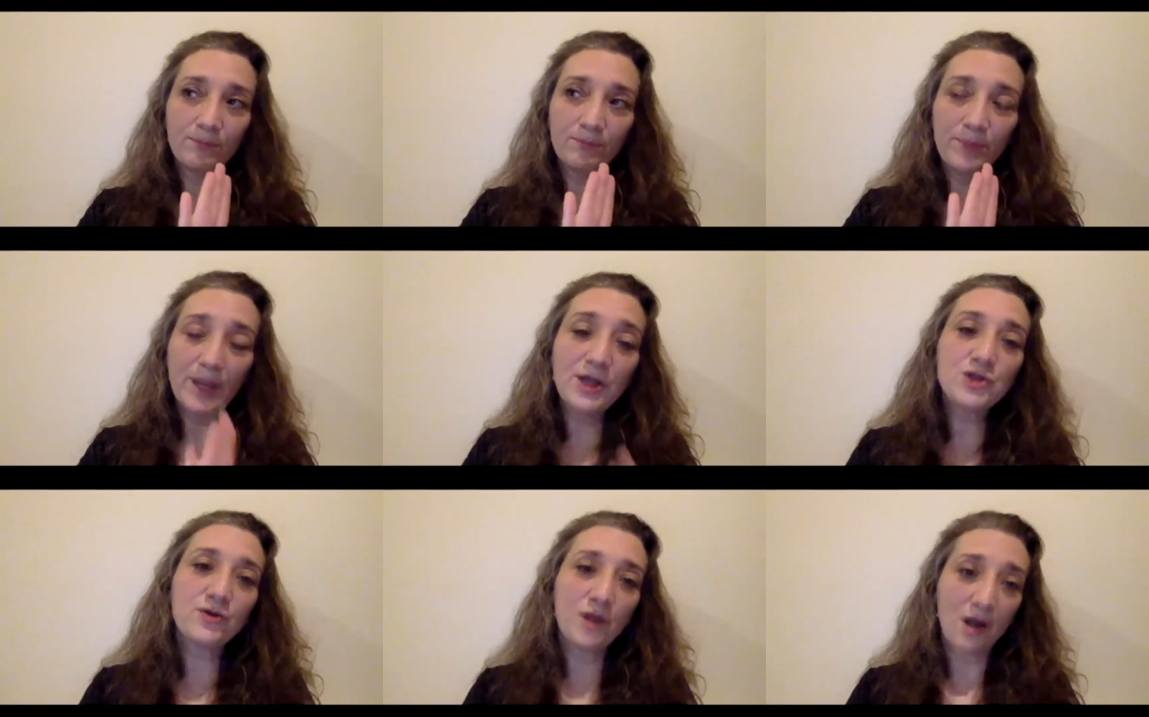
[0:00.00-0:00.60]

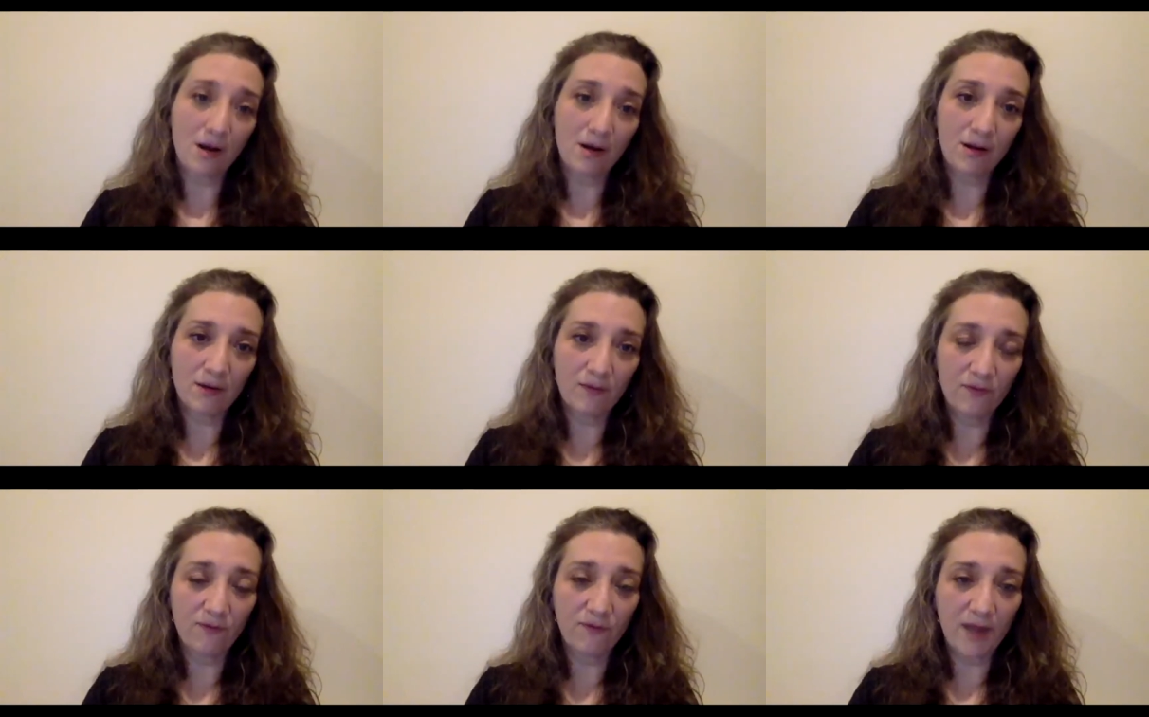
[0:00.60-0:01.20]
patriarch
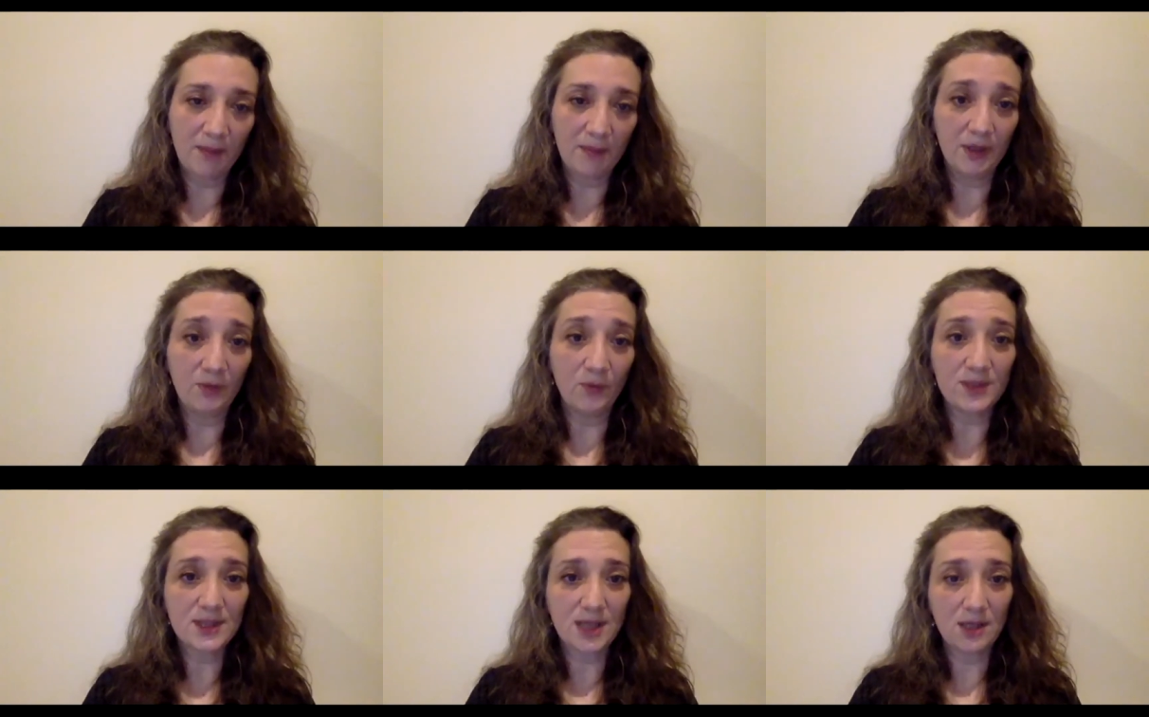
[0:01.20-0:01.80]
of the family
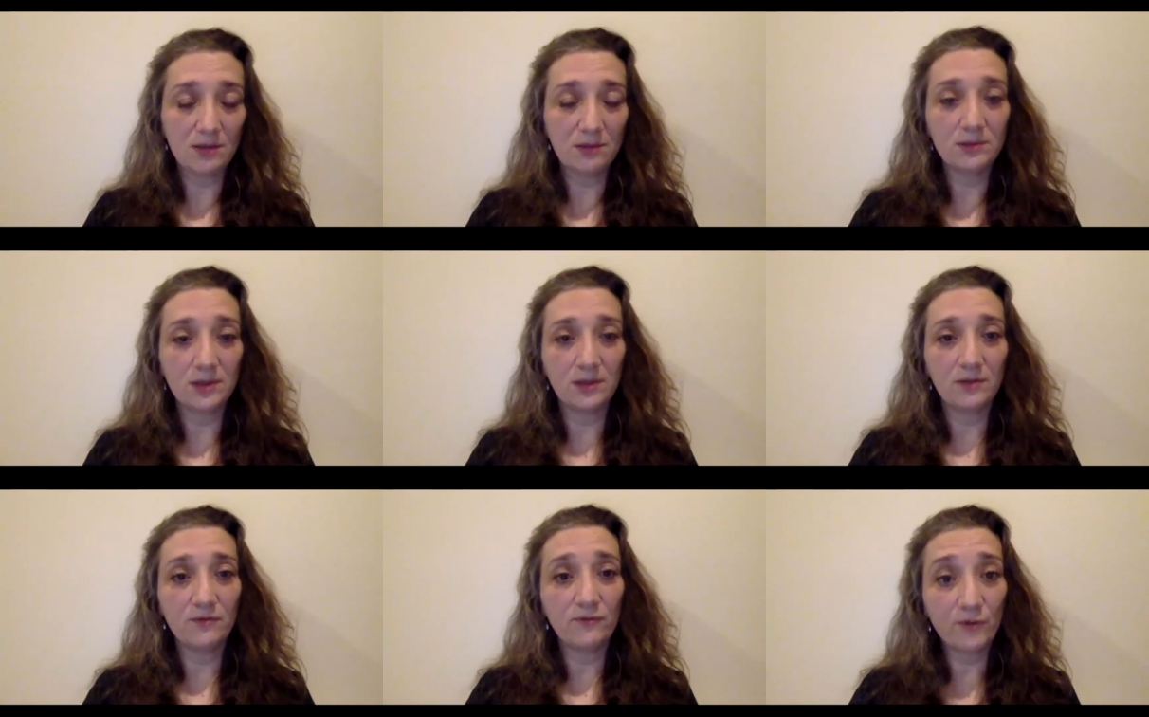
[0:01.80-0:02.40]
was killed
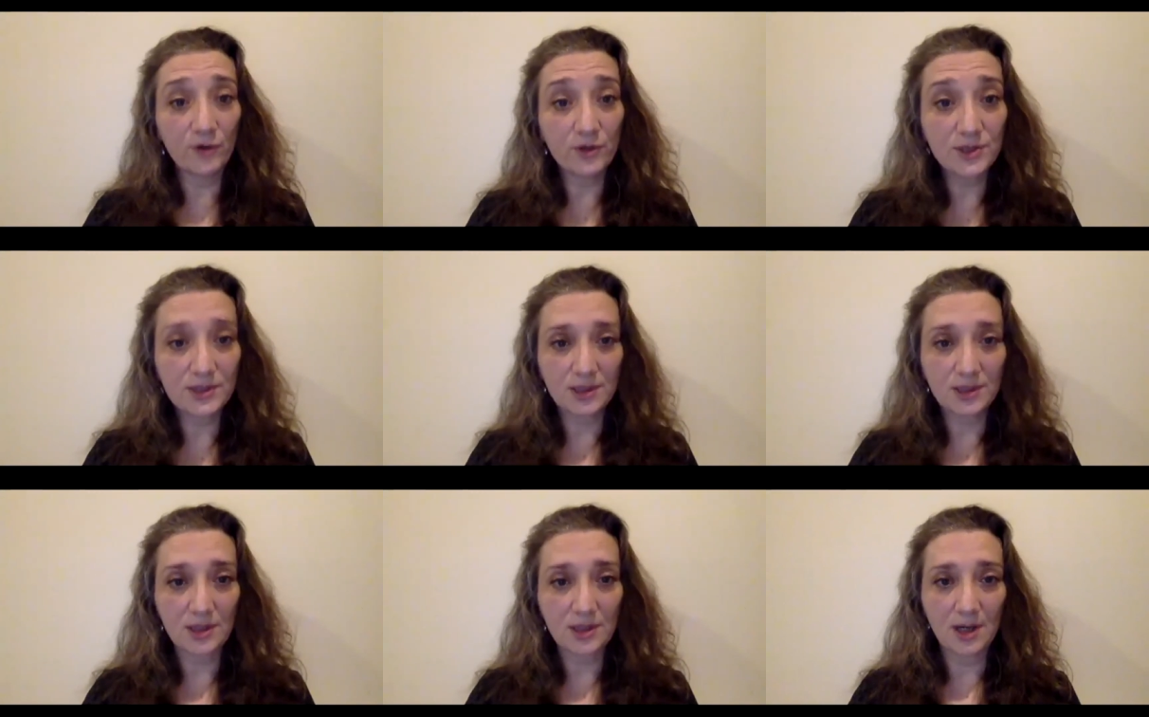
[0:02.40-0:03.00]
in the
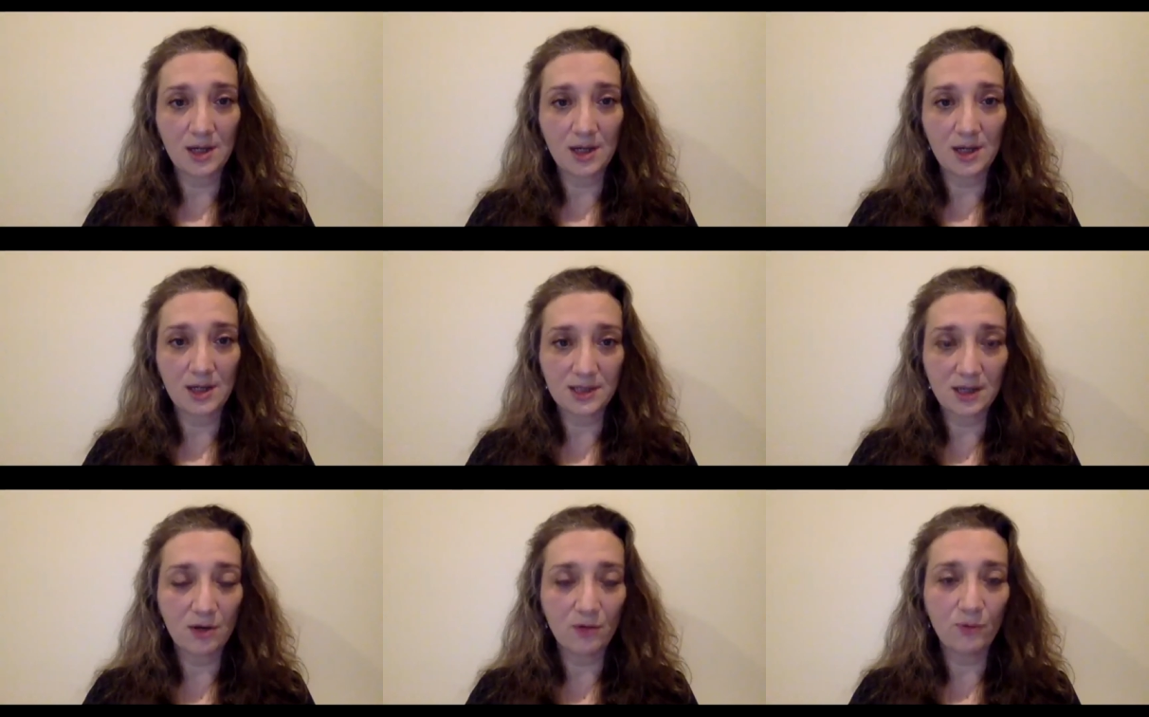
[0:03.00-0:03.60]
first
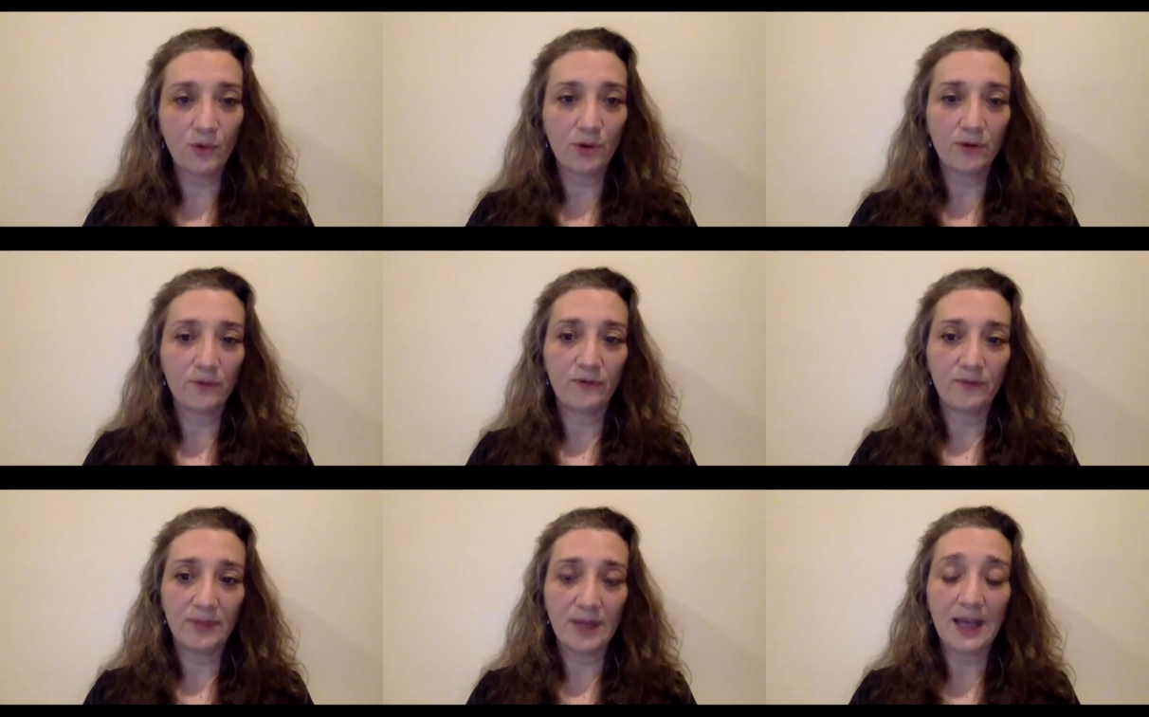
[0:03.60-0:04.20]
Artsakh war
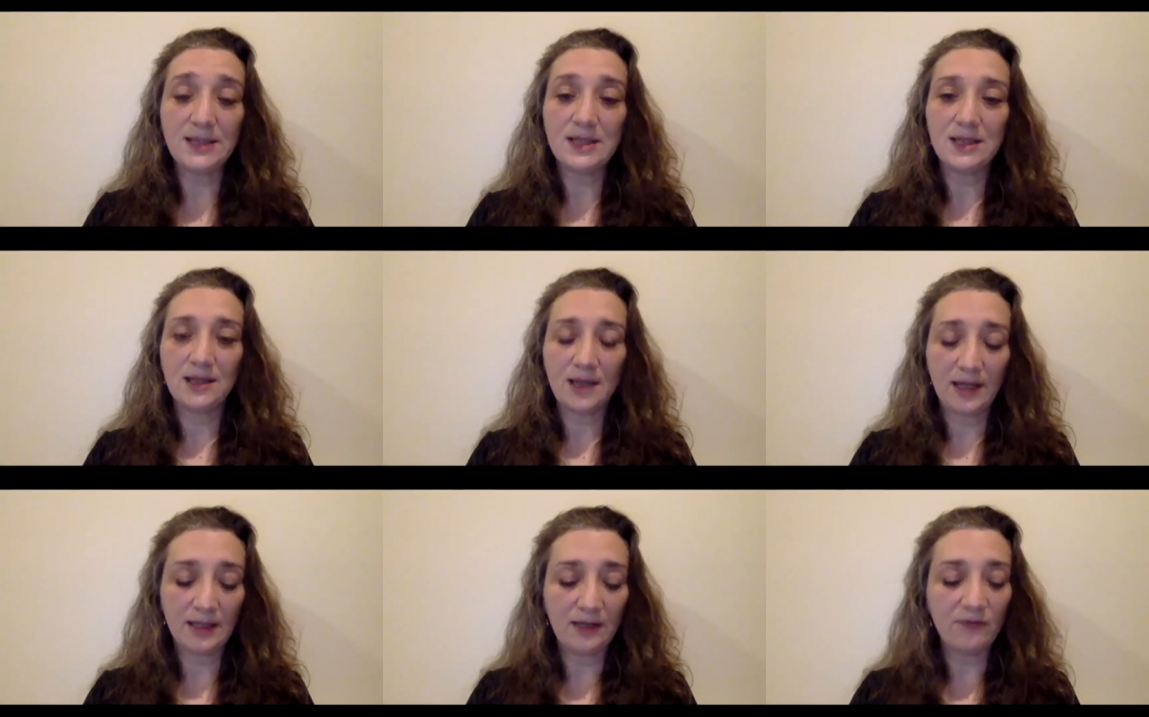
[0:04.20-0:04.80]
from 90 to
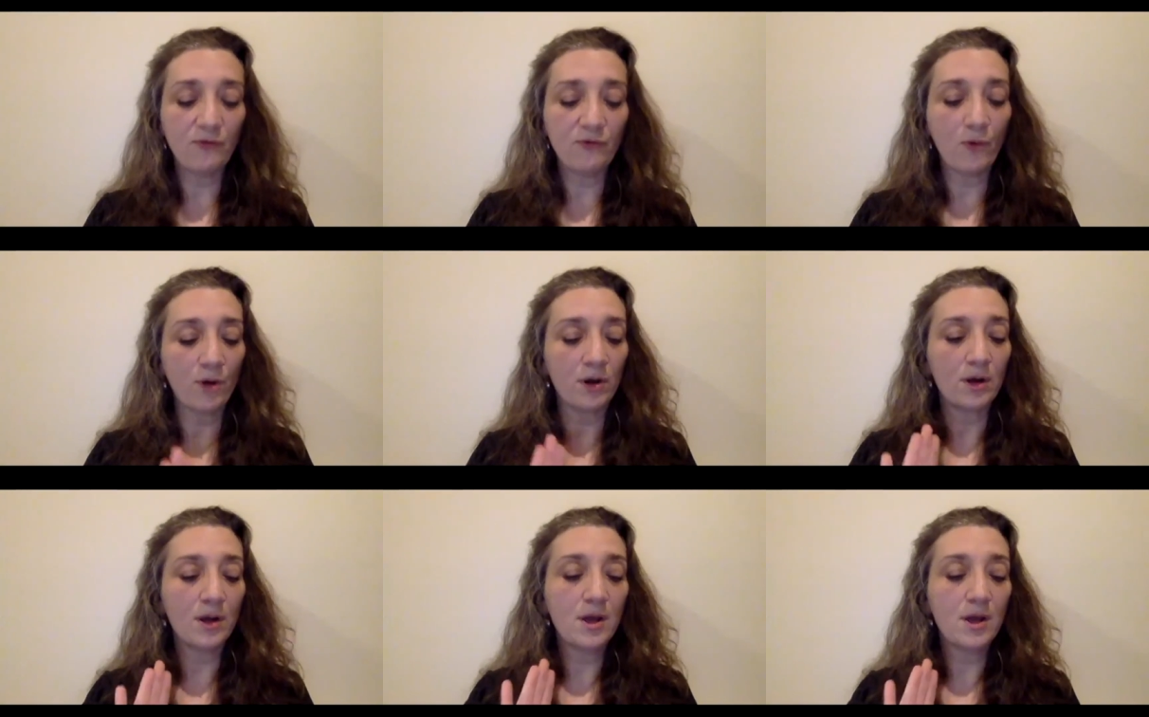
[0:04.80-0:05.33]
94.